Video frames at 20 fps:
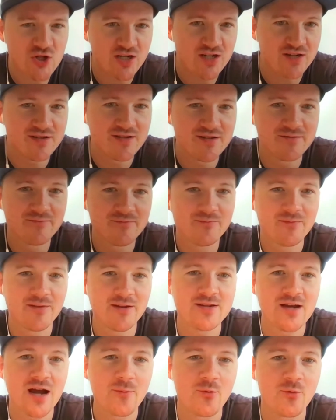and cheese
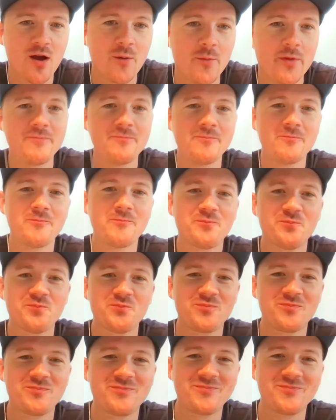and top ramen.
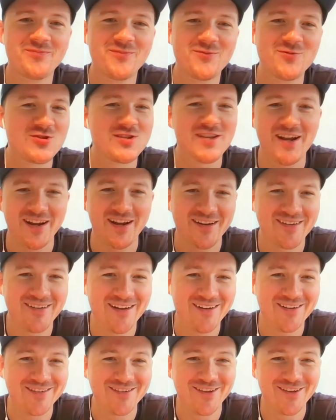Just kidding.
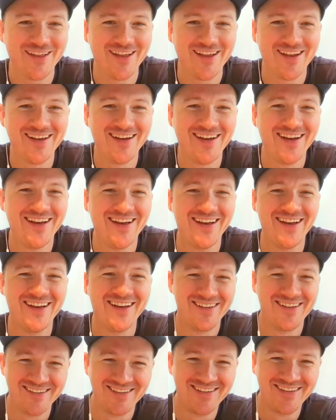I don't do
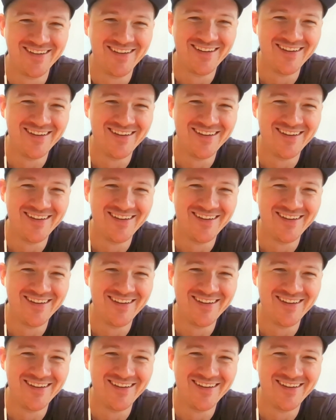that.